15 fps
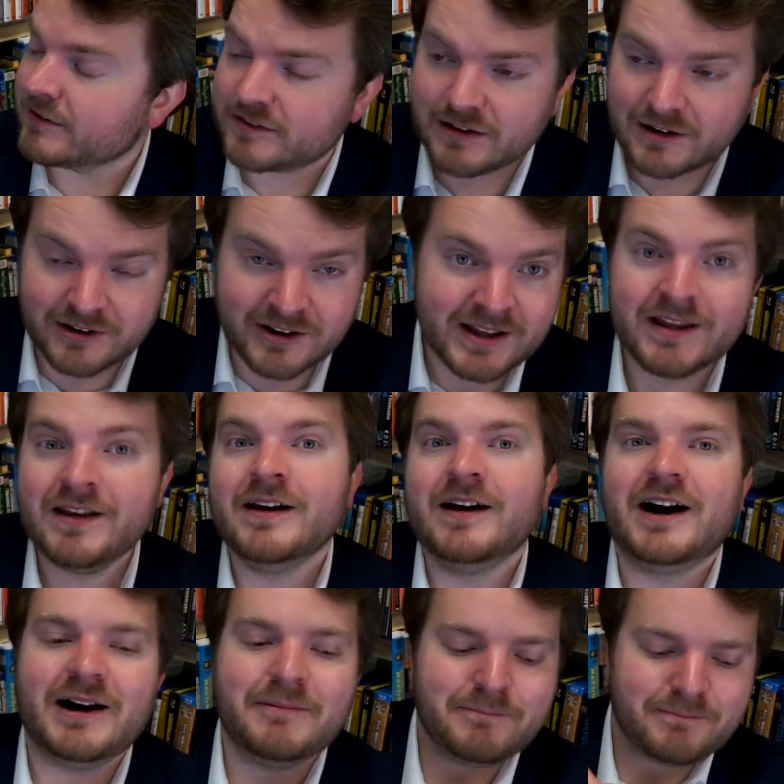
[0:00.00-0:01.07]
So
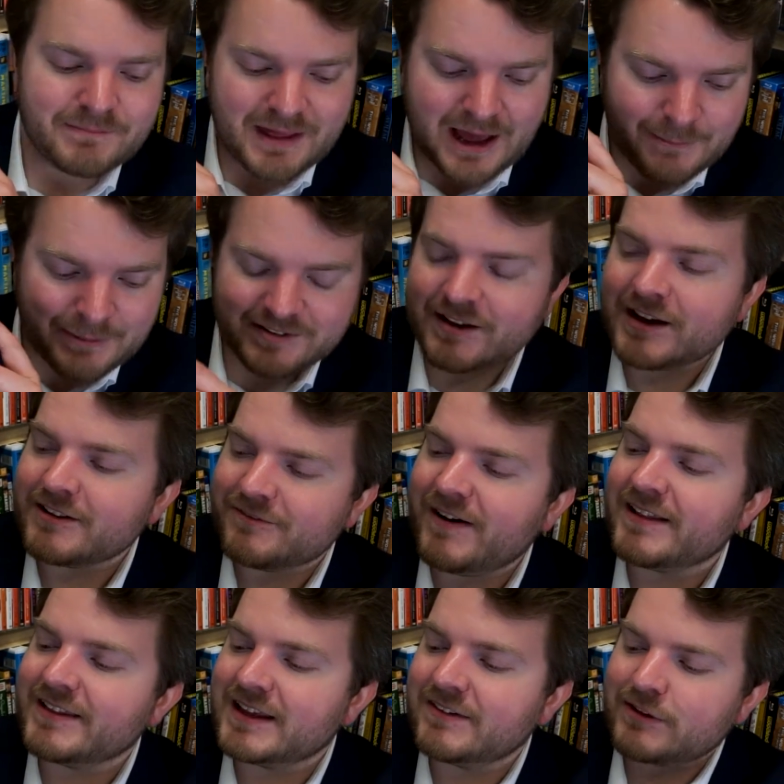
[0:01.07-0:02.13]
I'm excited to
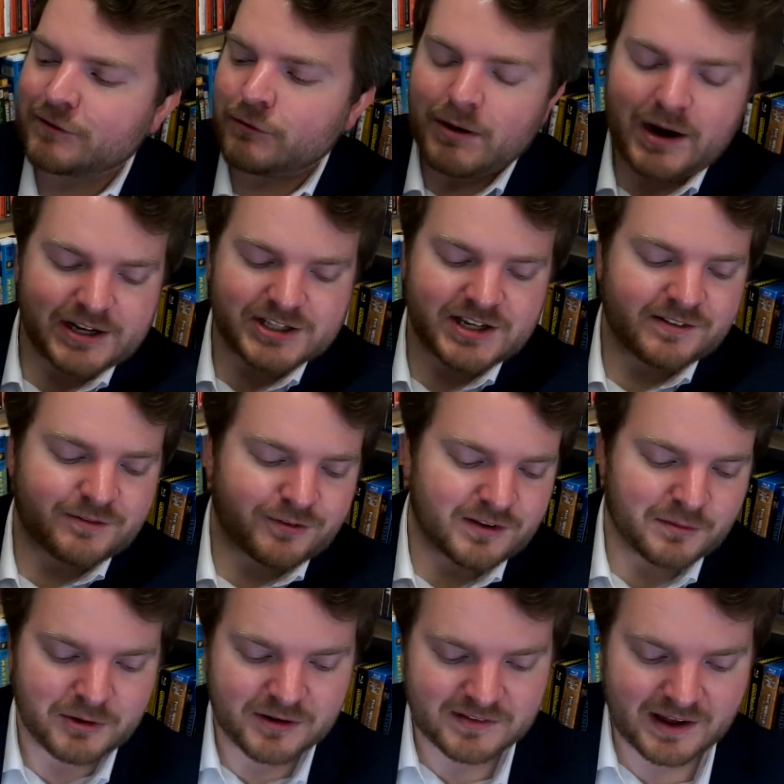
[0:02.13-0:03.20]
finally give this a watch, because for
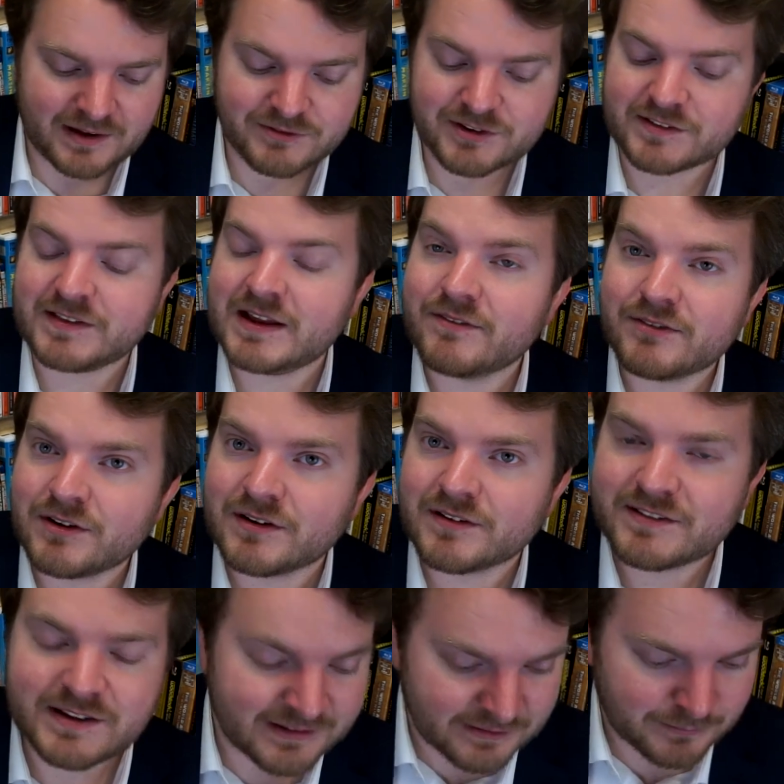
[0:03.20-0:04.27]
some reason I've just never
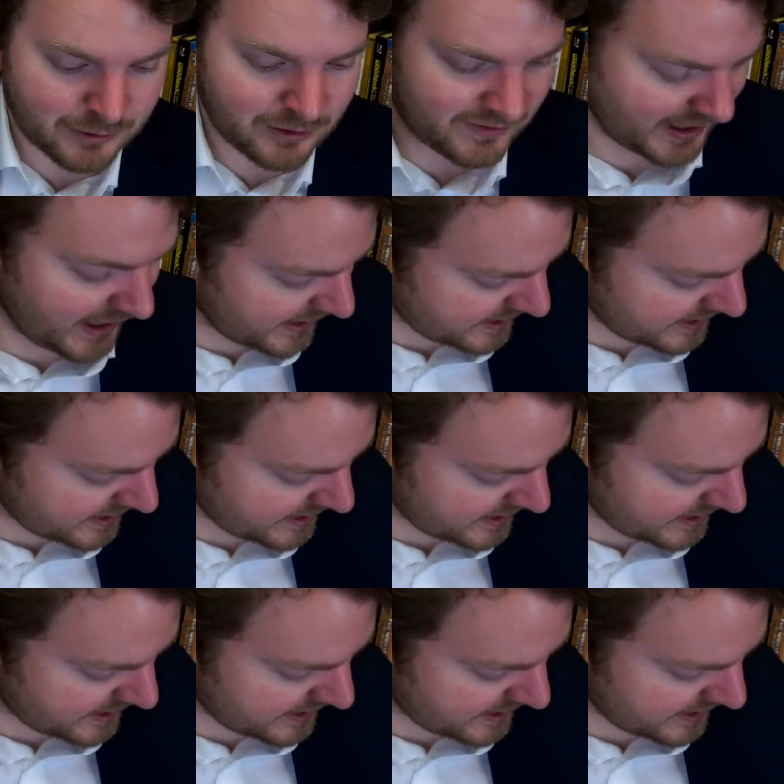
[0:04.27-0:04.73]
seen the movie,